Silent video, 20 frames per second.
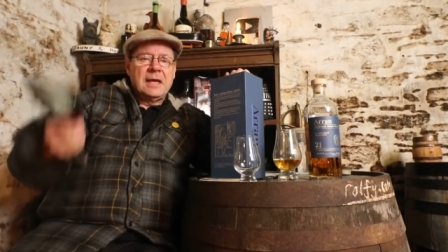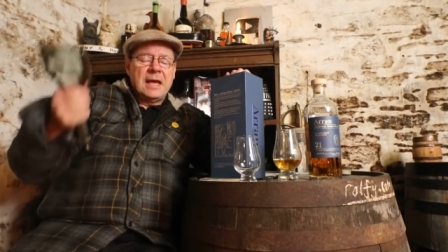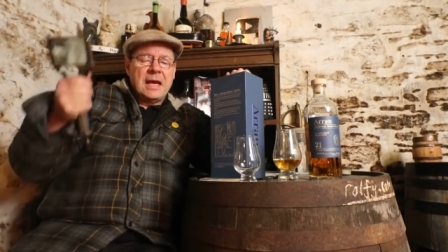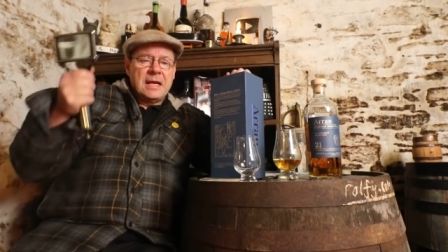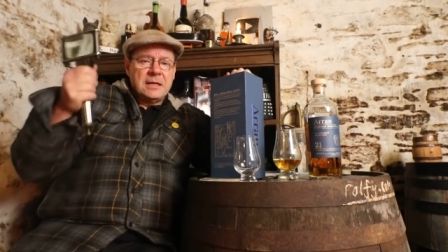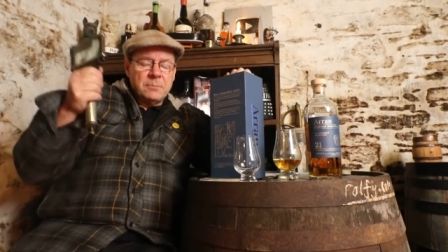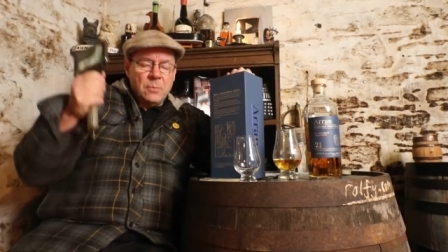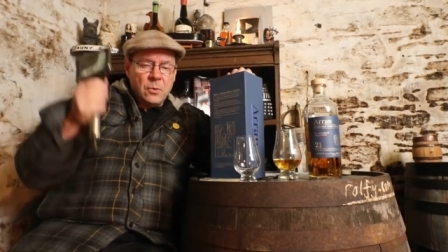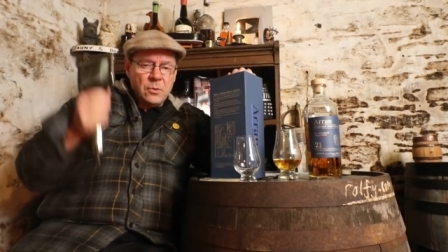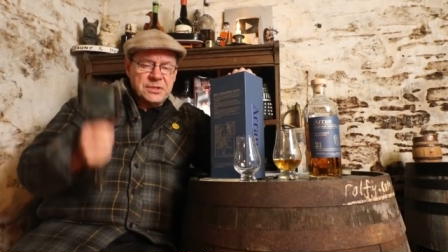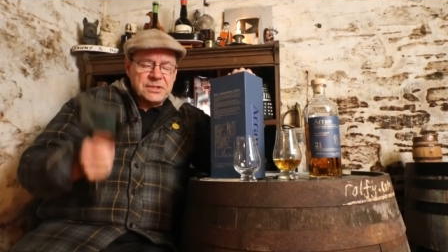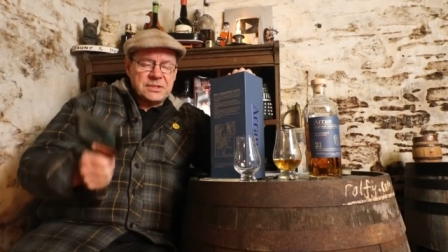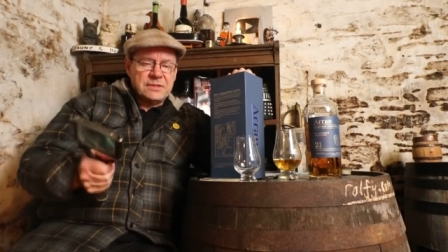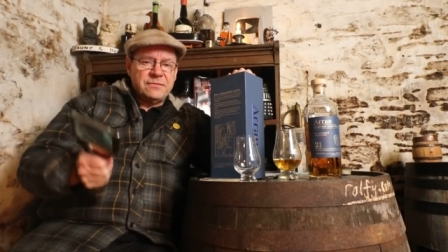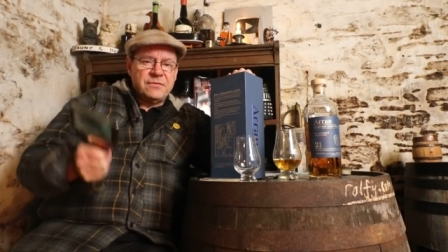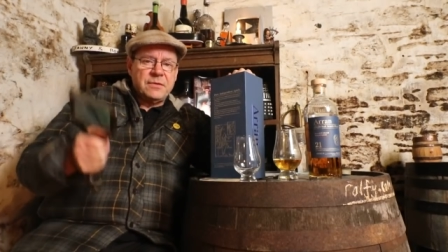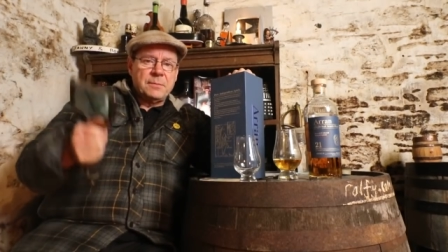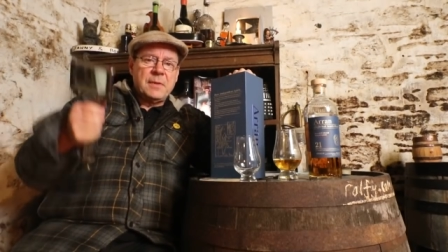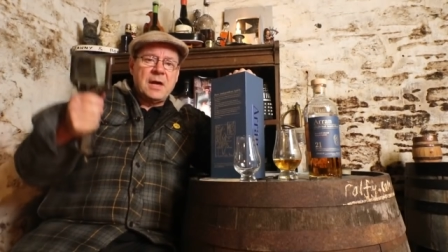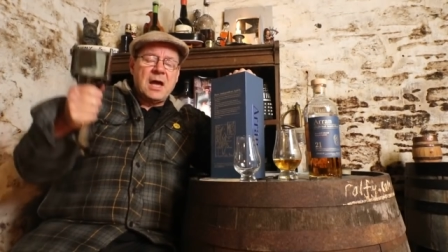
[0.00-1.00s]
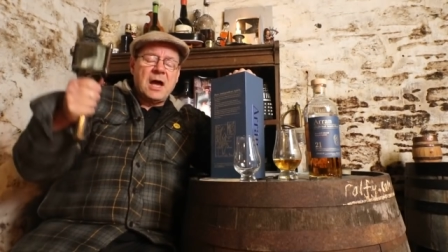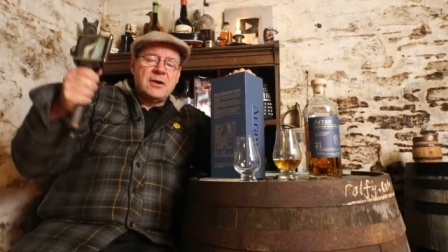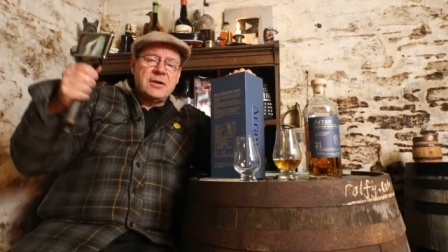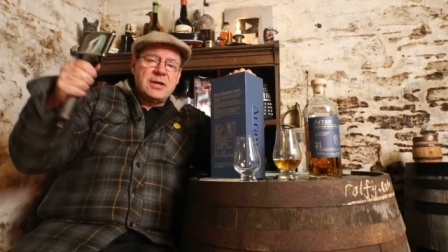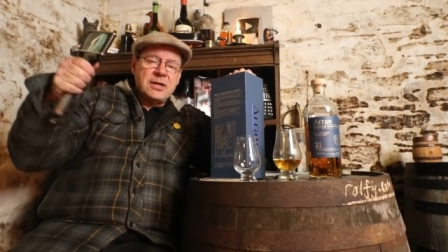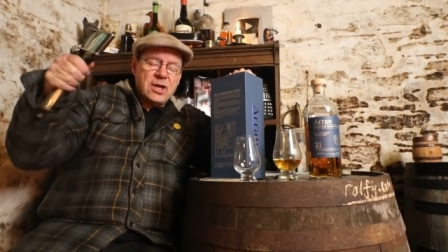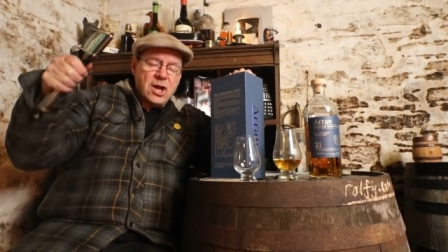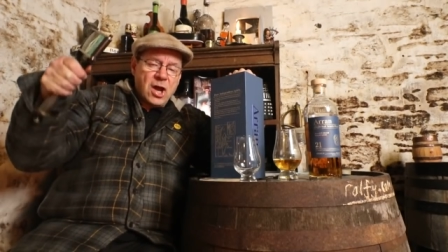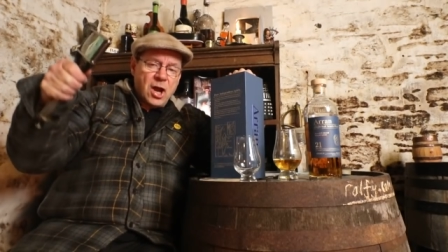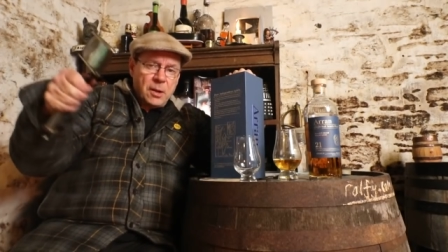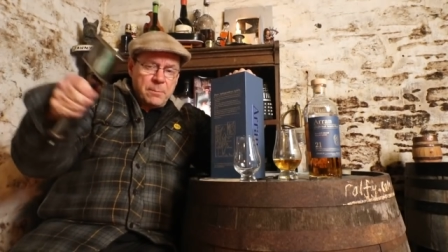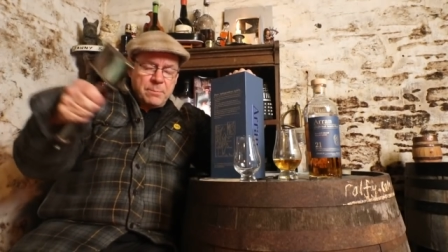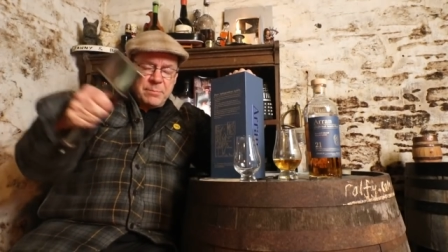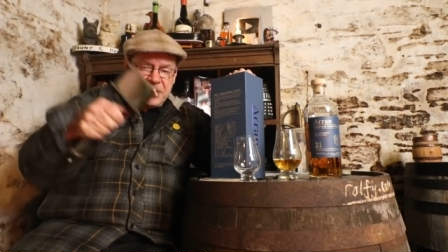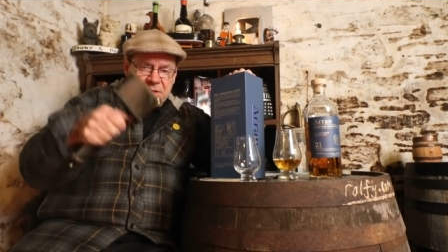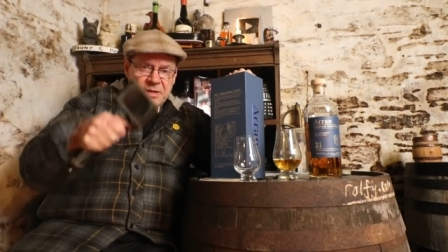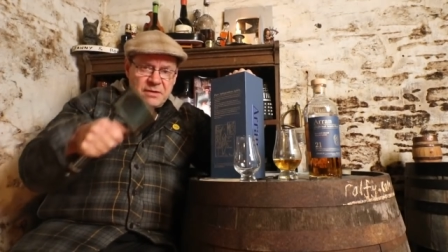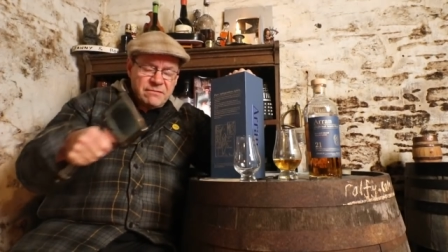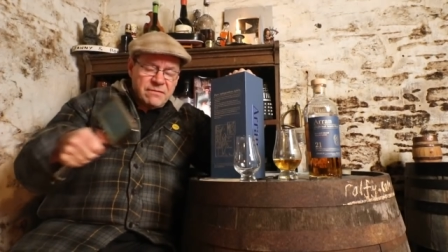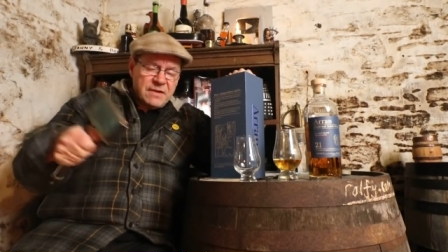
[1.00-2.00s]
And most of them are in
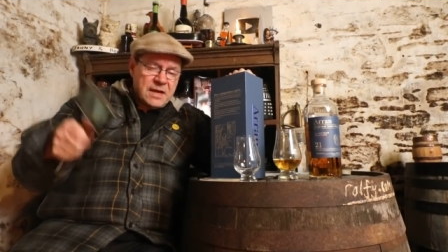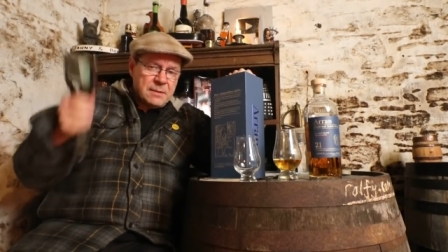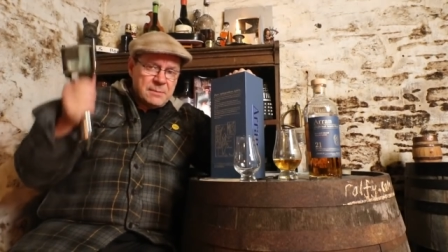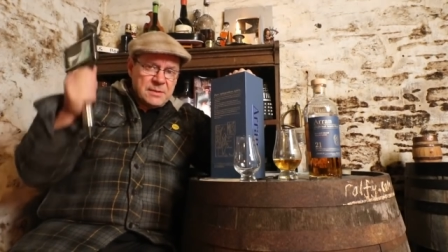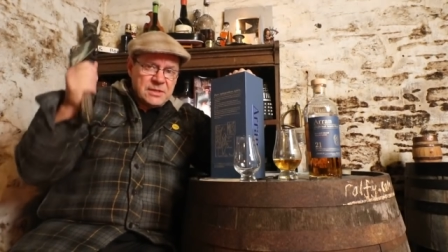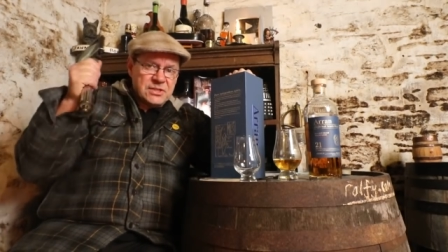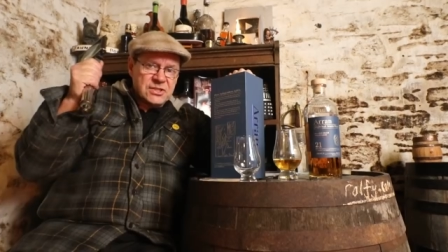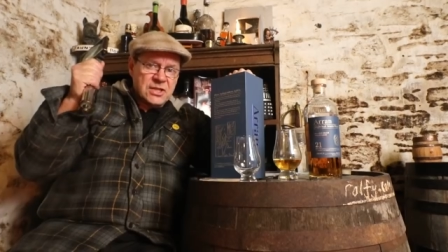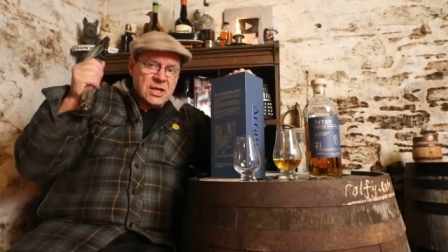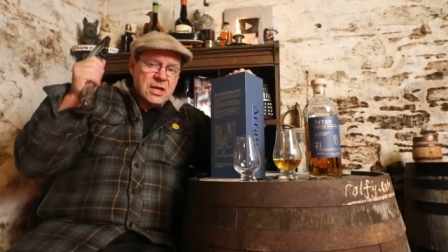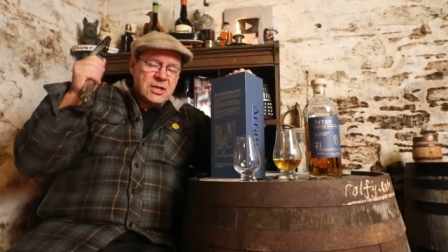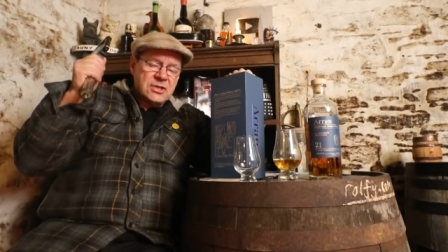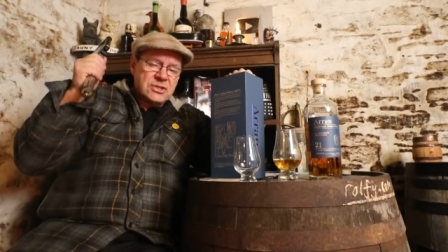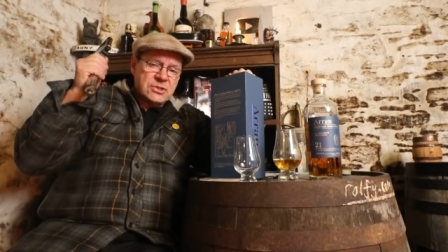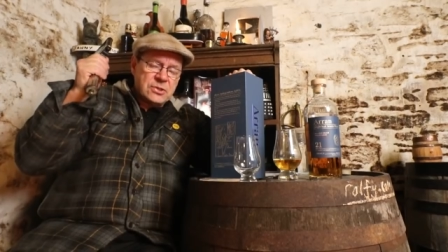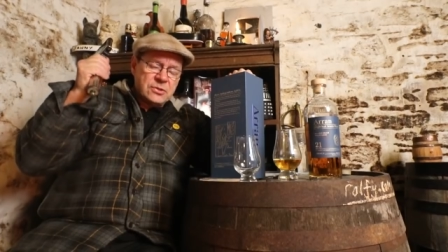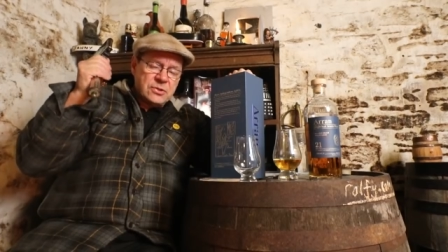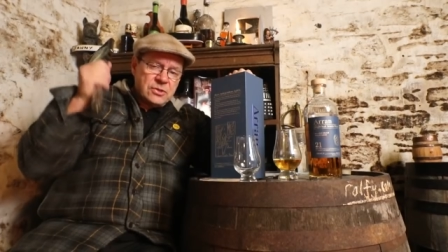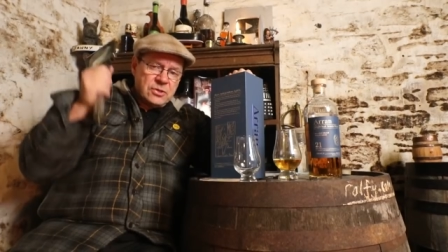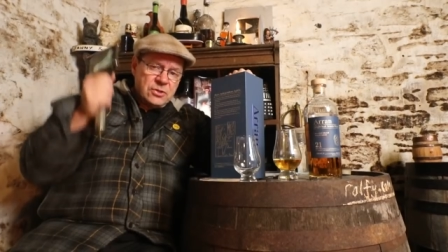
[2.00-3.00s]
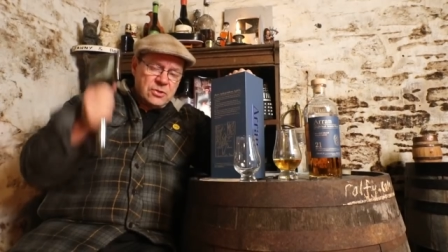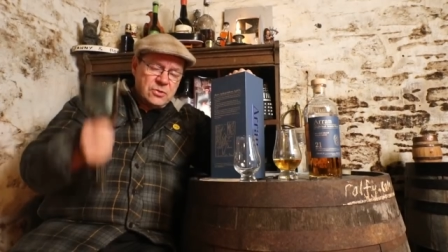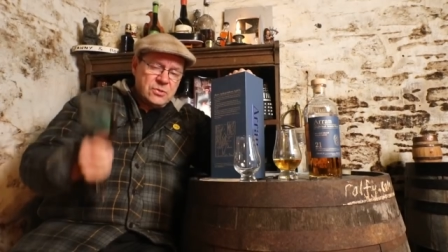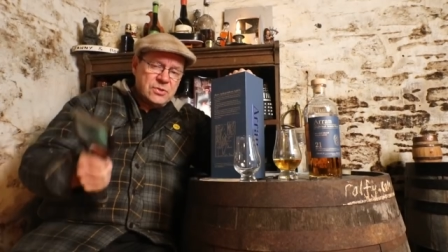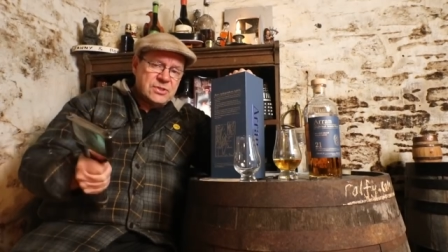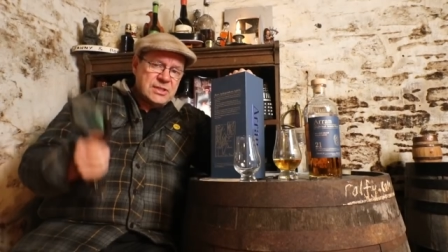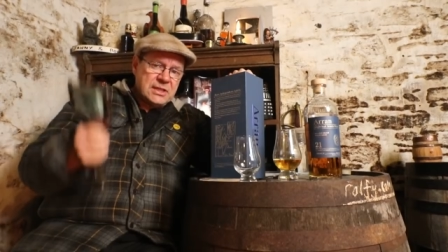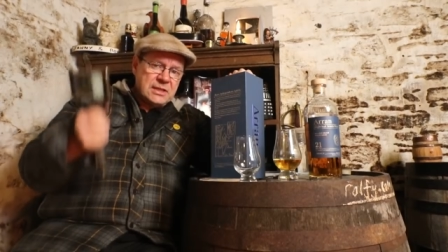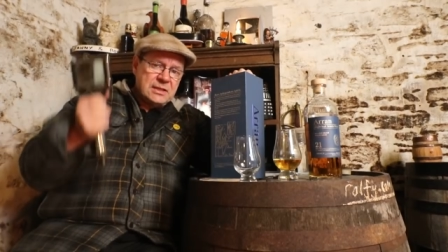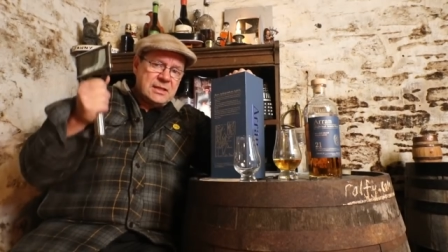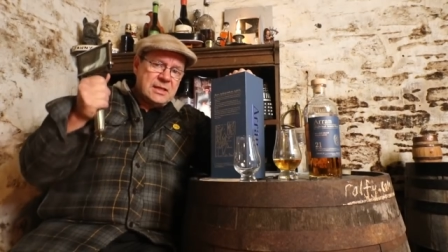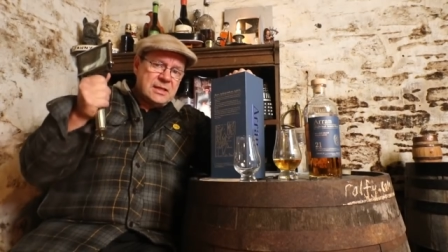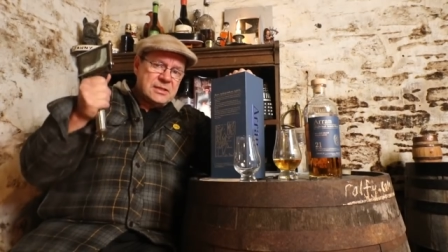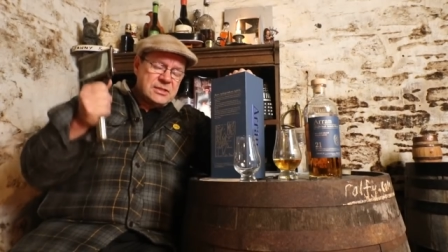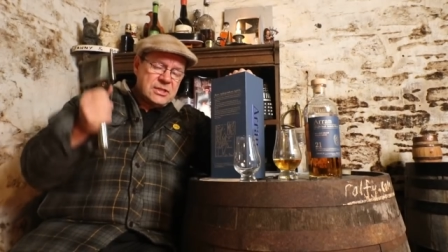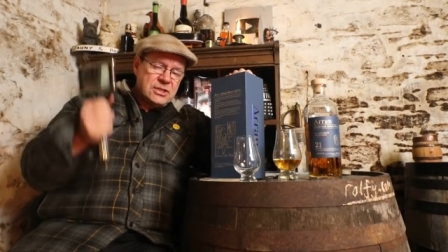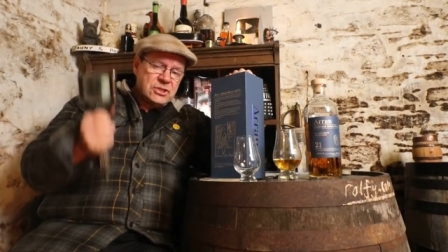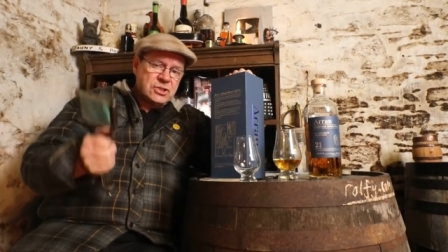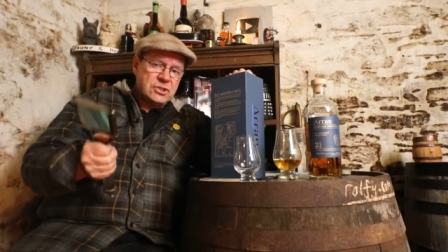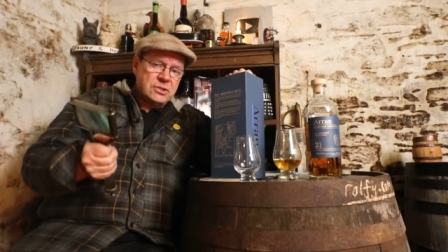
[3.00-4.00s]
urban environments, so they're using the
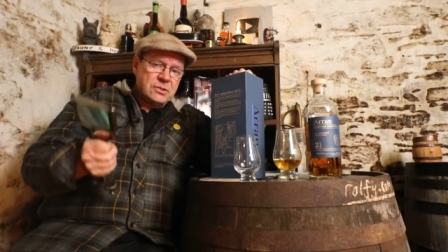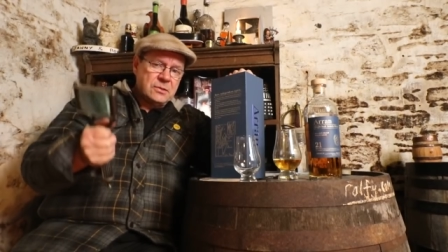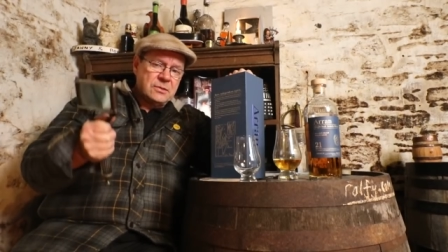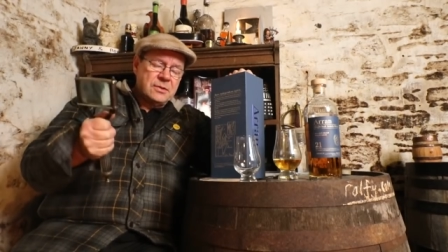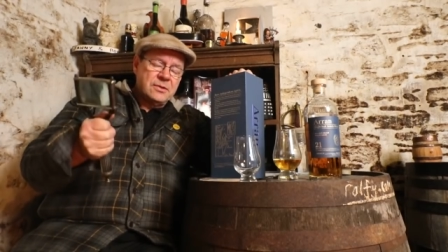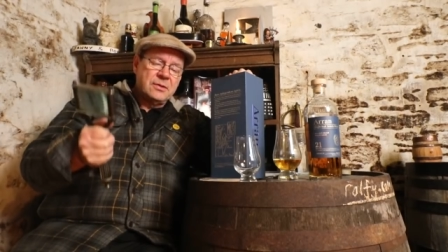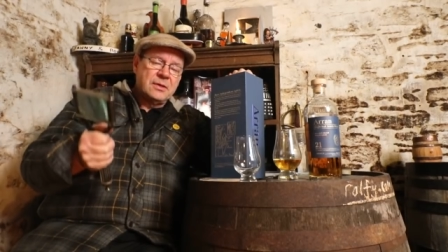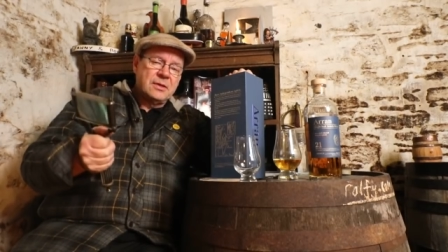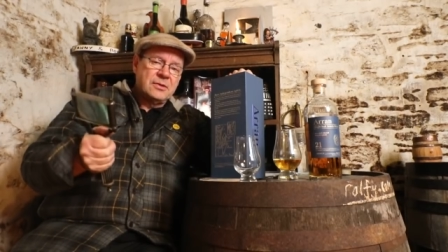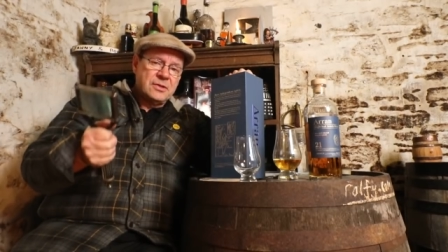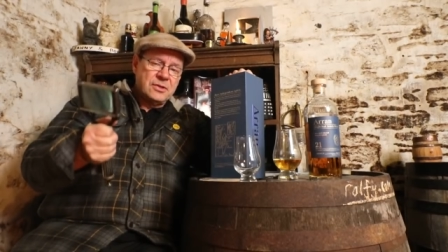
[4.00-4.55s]
additional,